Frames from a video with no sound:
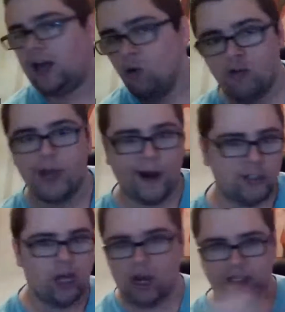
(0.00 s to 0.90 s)
Like who
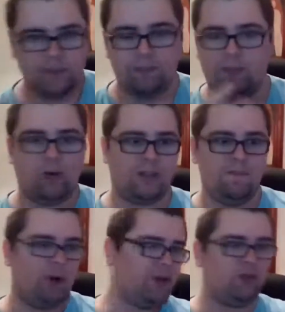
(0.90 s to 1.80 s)
cares? Like it's most
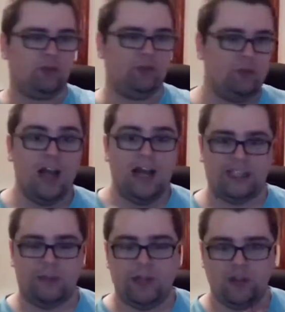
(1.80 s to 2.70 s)
important to do
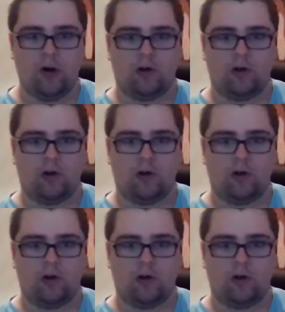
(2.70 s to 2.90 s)
a speech.